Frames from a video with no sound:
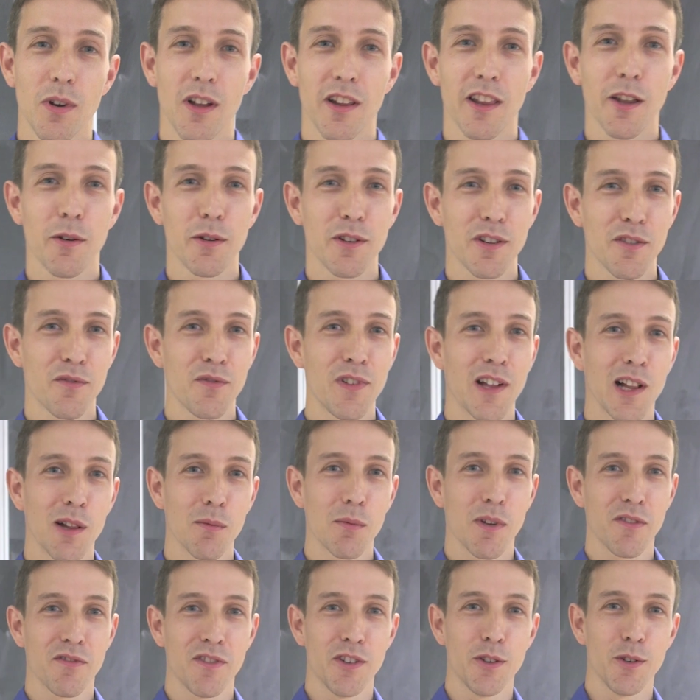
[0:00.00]
Well, there was a
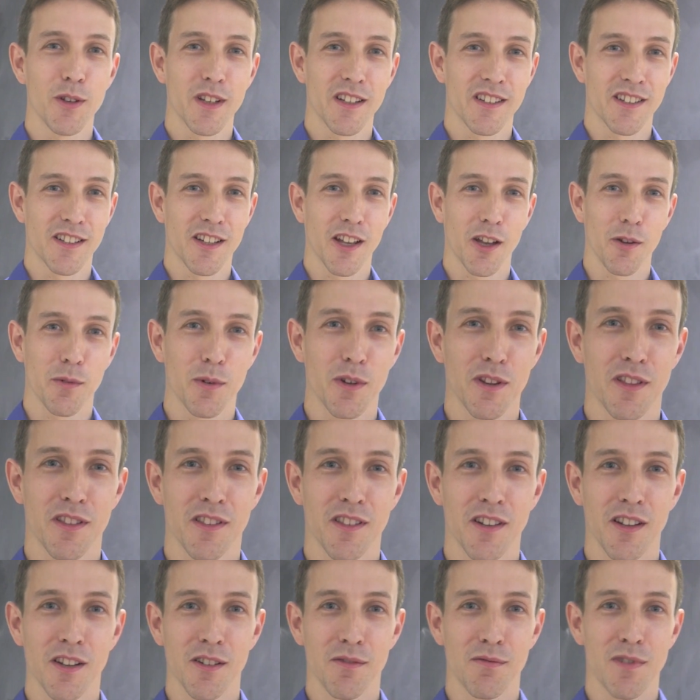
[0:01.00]
film a few years ago
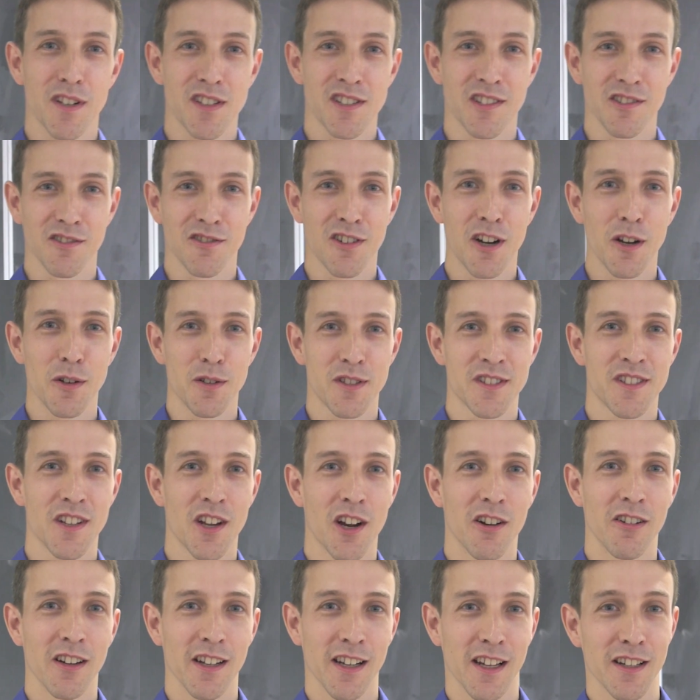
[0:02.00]
with uh, Russell Crowe
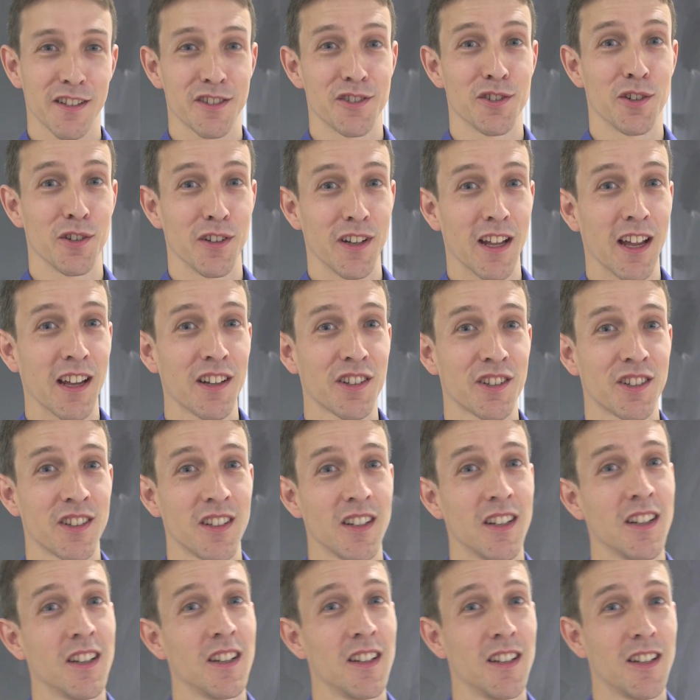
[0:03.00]
starring as John
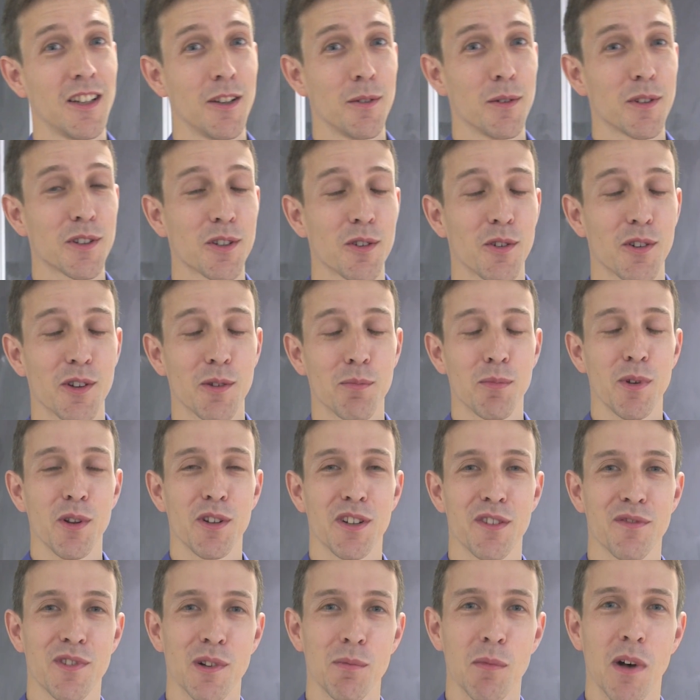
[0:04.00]
Nash. It was called A
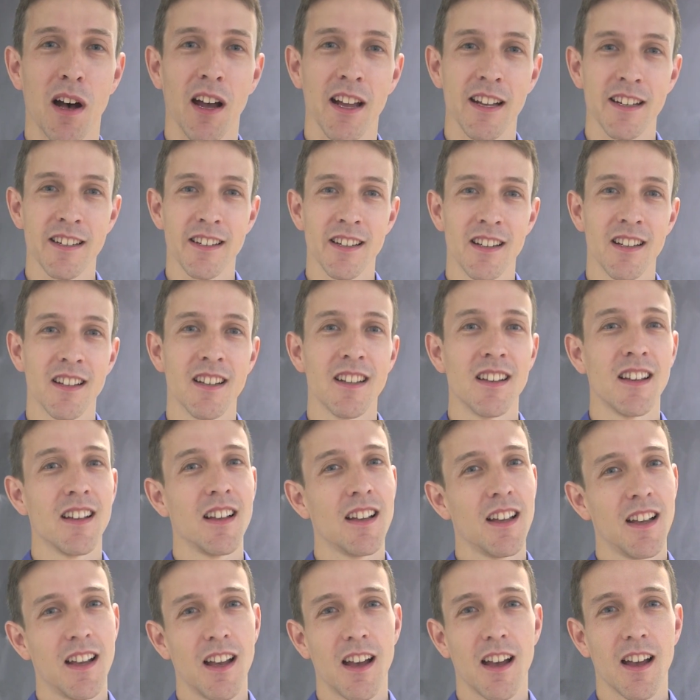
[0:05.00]
Beautiful Mind.
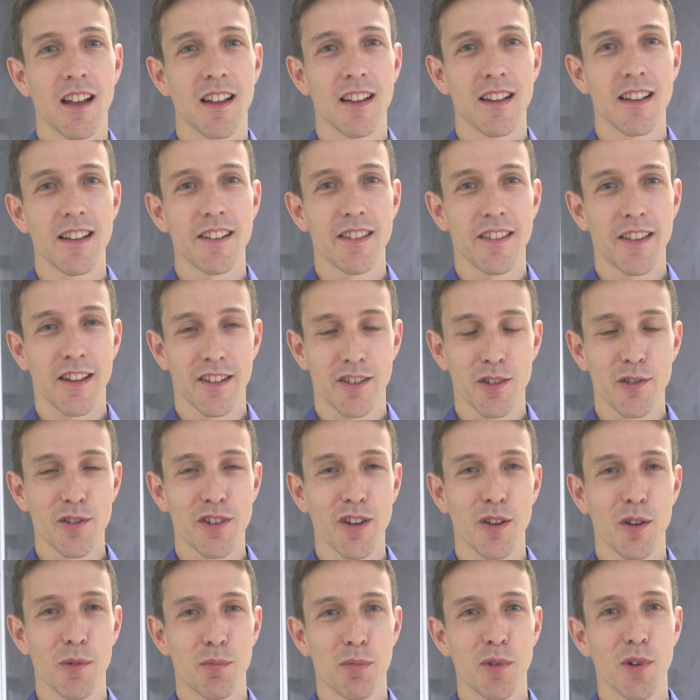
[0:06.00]
Uh, there's
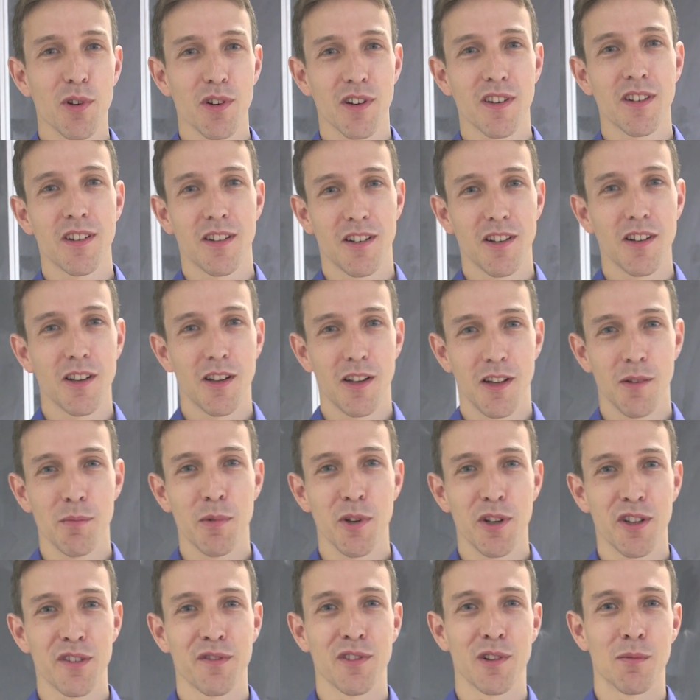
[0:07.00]
also a book, A
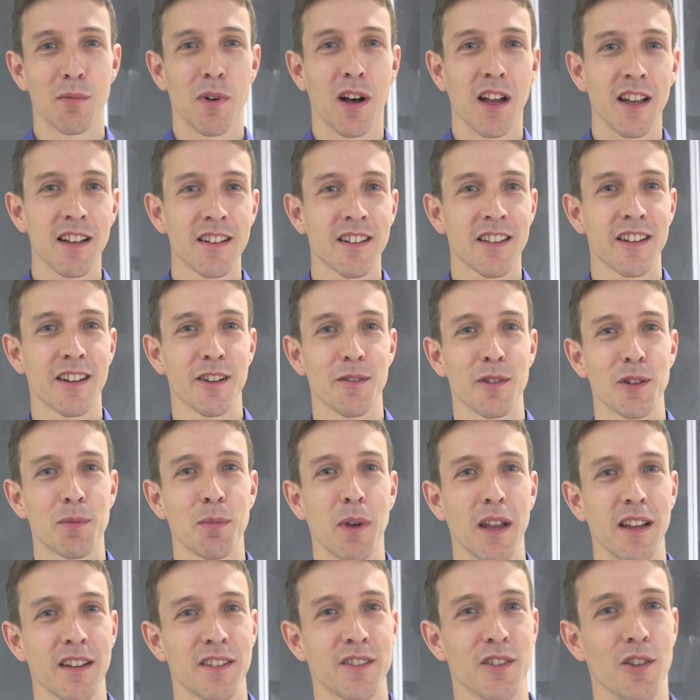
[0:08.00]
Beautiful Mind, that it was
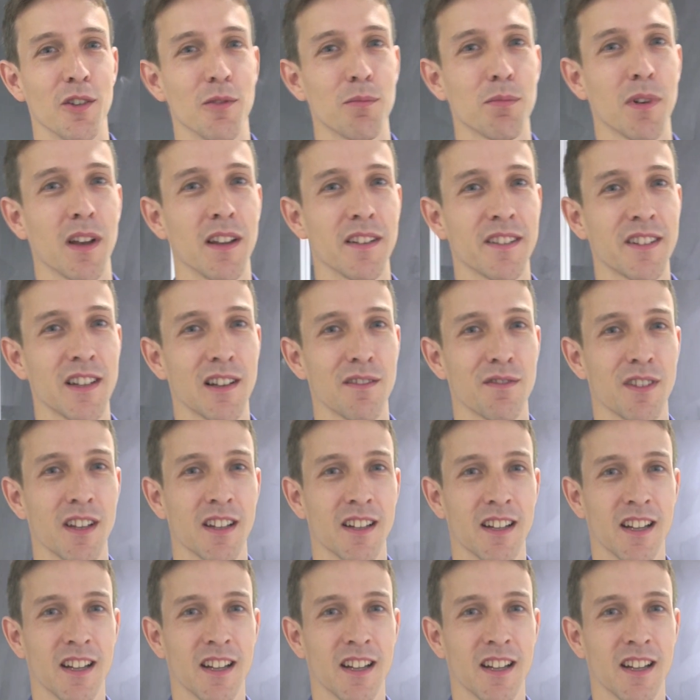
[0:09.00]
based on by Sylvia